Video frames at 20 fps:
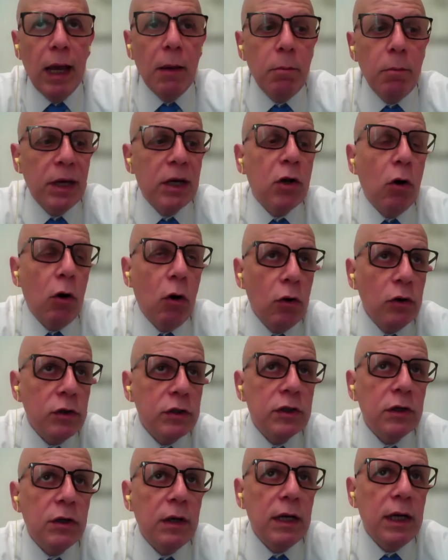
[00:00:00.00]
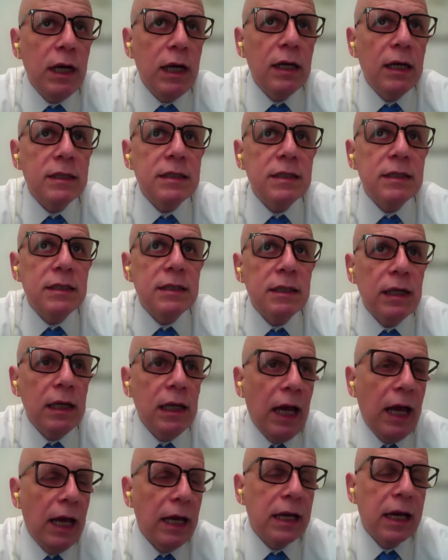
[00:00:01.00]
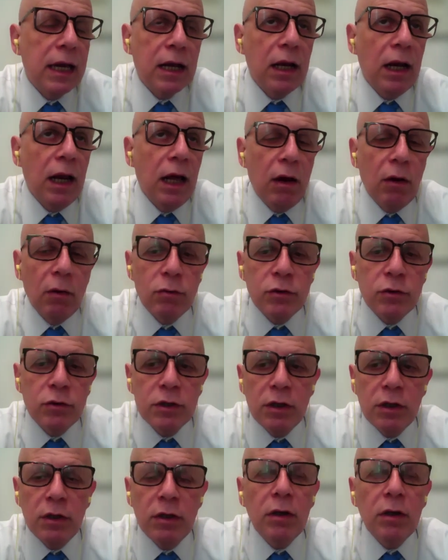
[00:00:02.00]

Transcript: because it's like a clause,